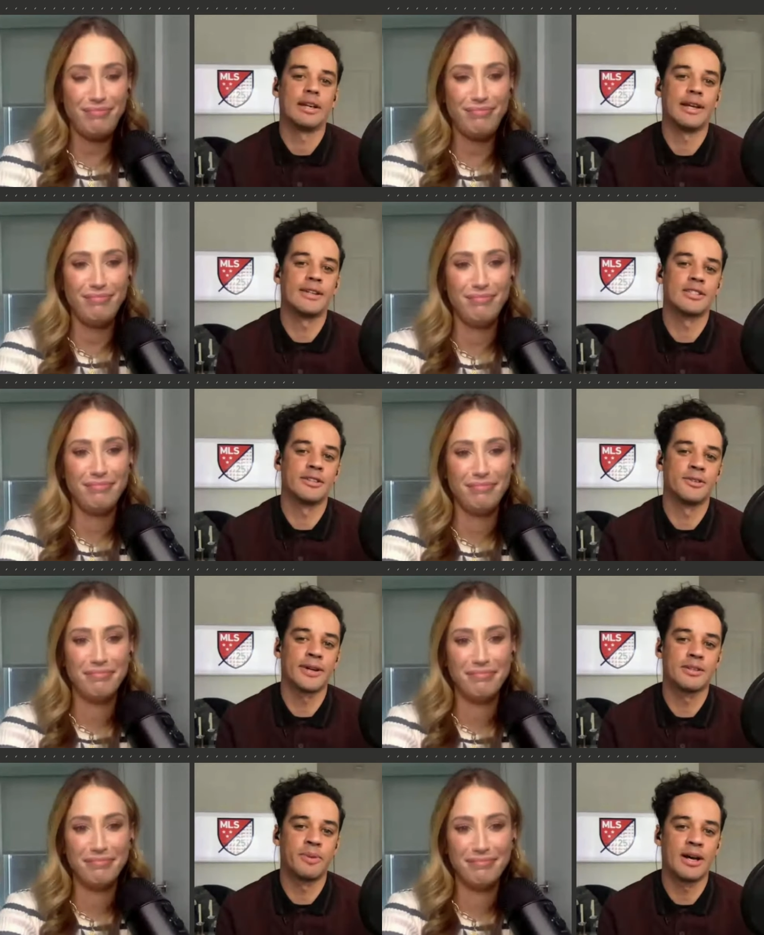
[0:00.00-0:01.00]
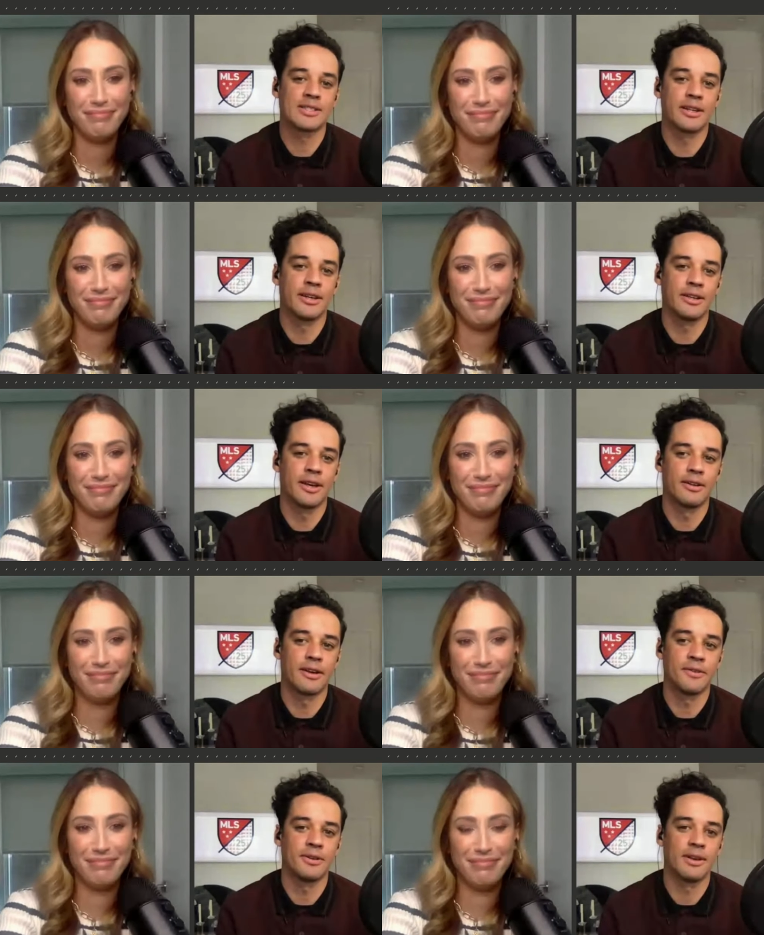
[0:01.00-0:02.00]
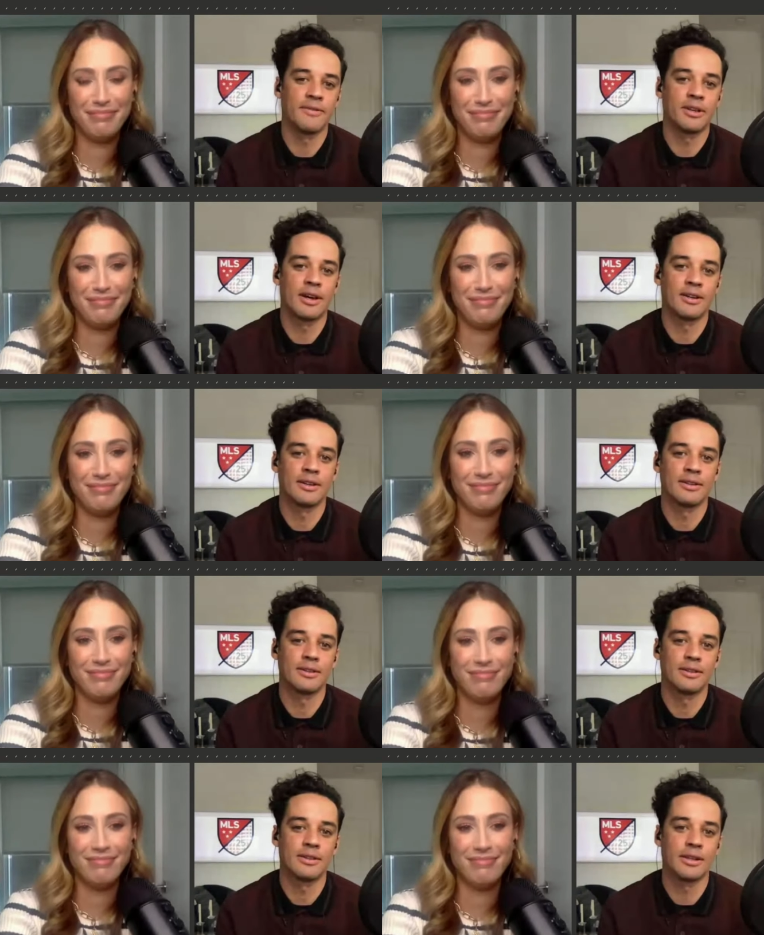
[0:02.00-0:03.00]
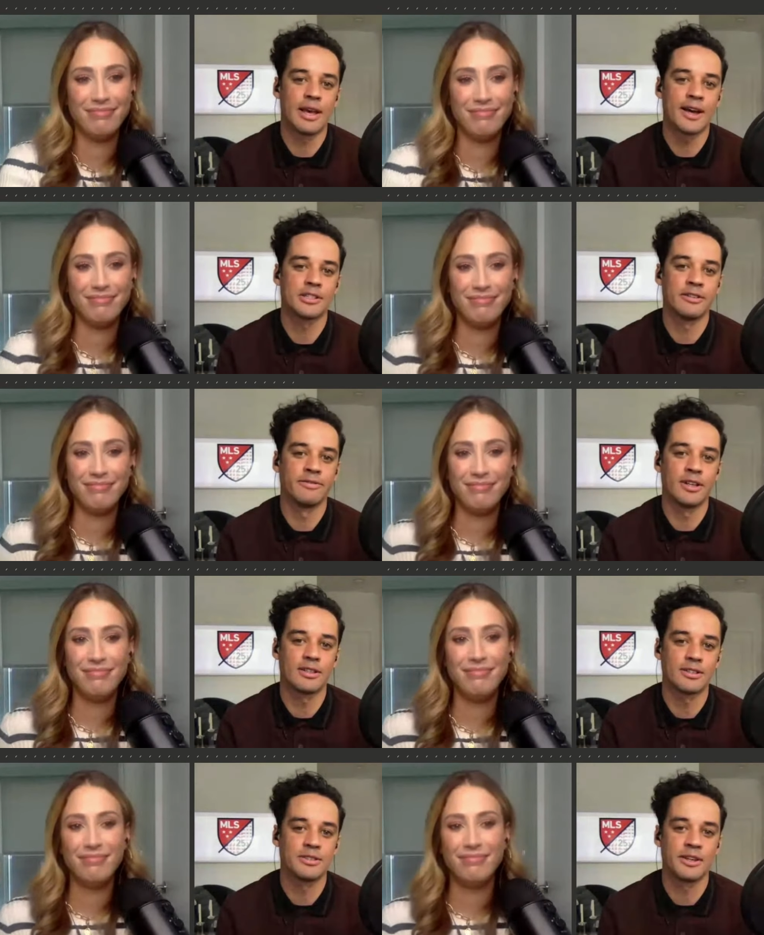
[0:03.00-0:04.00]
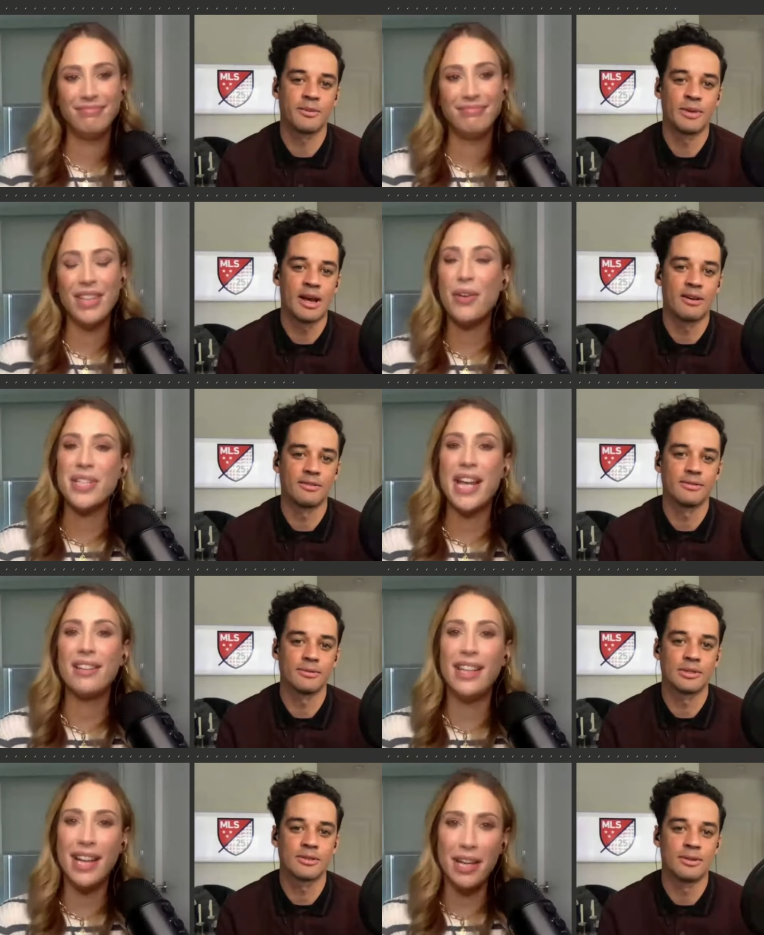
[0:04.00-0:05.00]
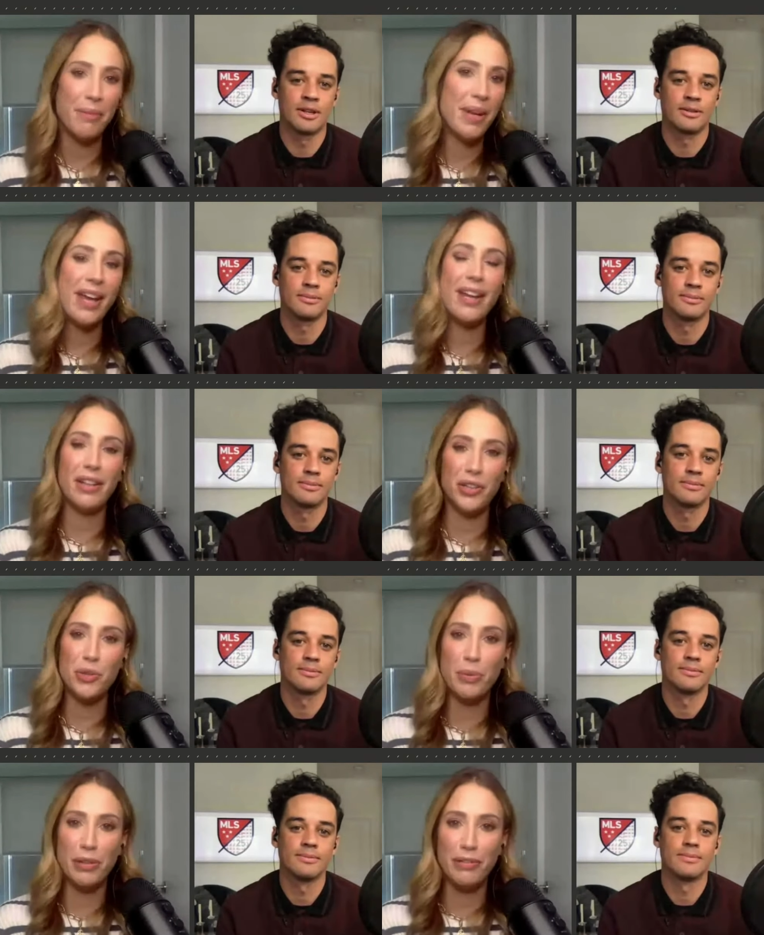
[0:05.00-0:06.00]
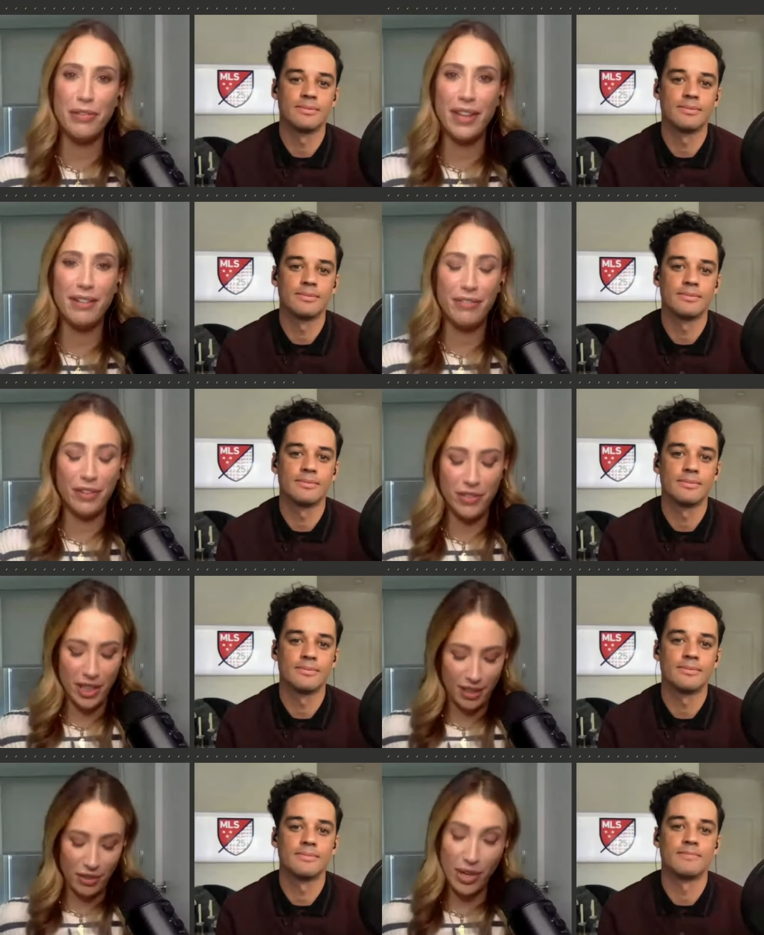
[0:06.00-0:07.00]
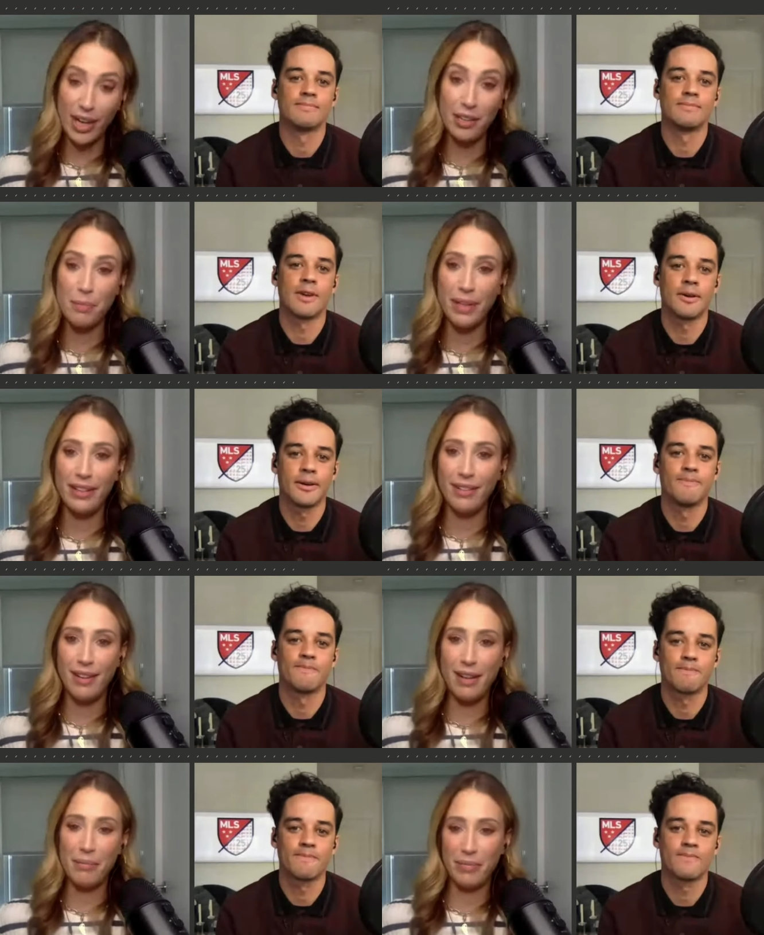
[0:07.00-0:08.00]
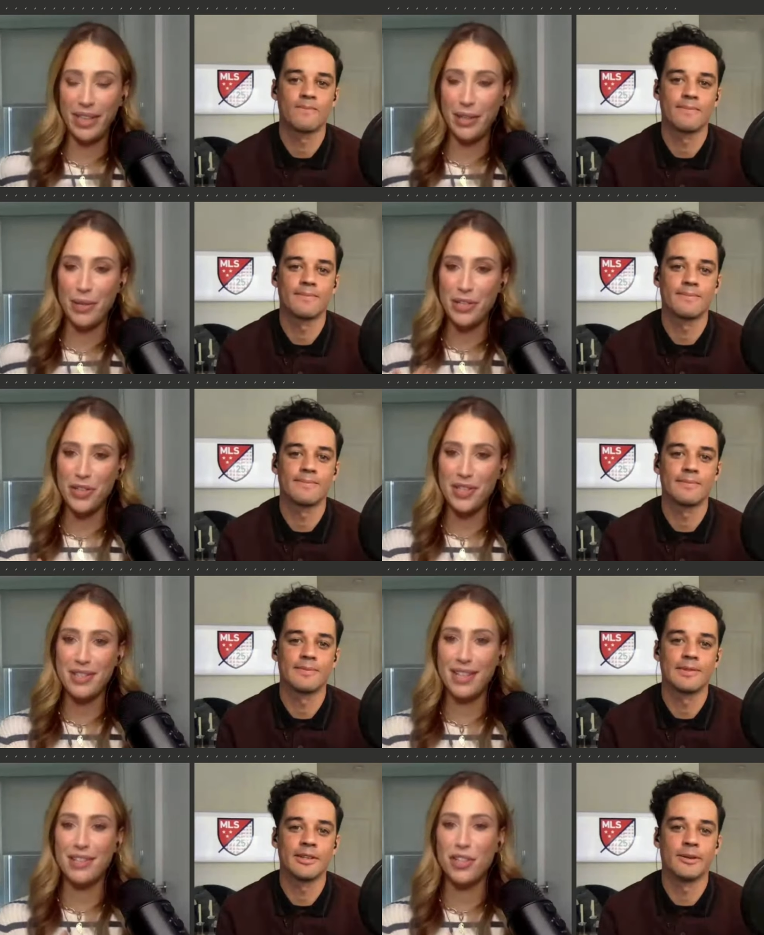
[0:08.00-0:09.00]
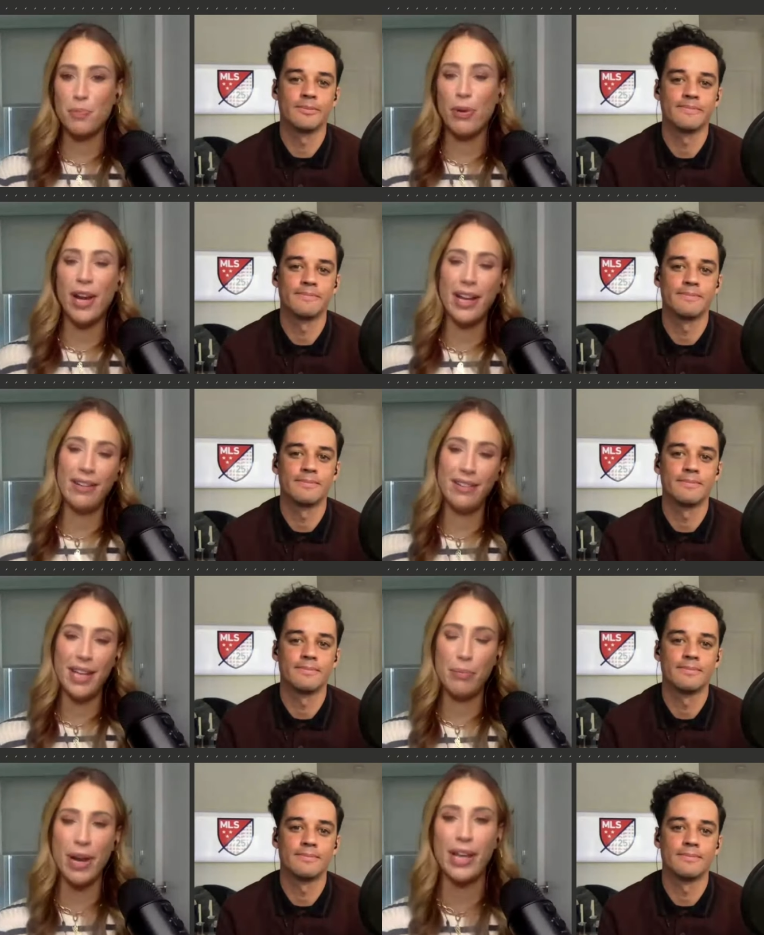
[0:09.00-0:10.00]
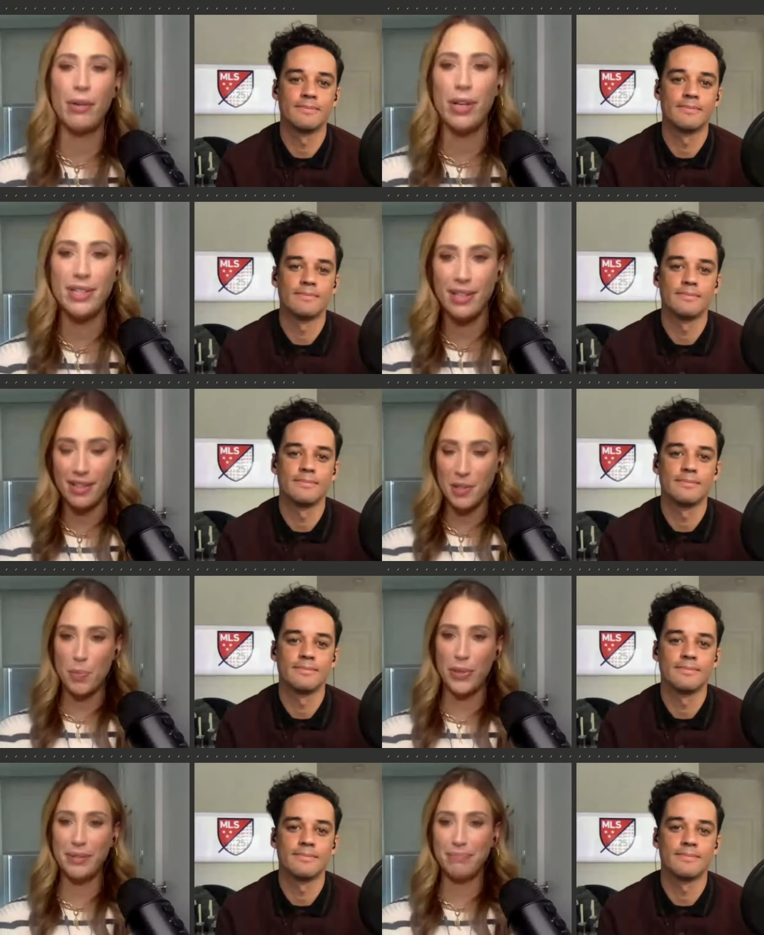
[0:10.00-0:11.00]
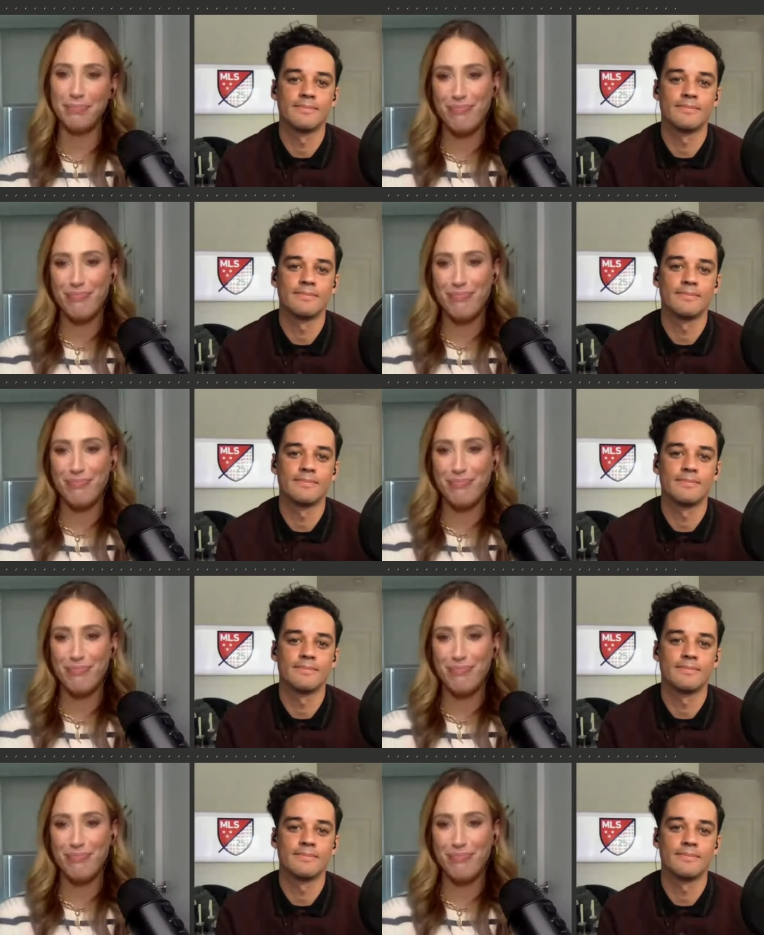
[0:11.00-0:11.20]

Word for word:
Speaker 1: Has the direct deposit hit yet? Have you have you gotten the cash influx? Are you taking me out? No, sadly, I am
Speaker 2: not eligible for that fifty grand. Yeah. But um, you know, it's just yeah. it's just pride and bragging rights at this point.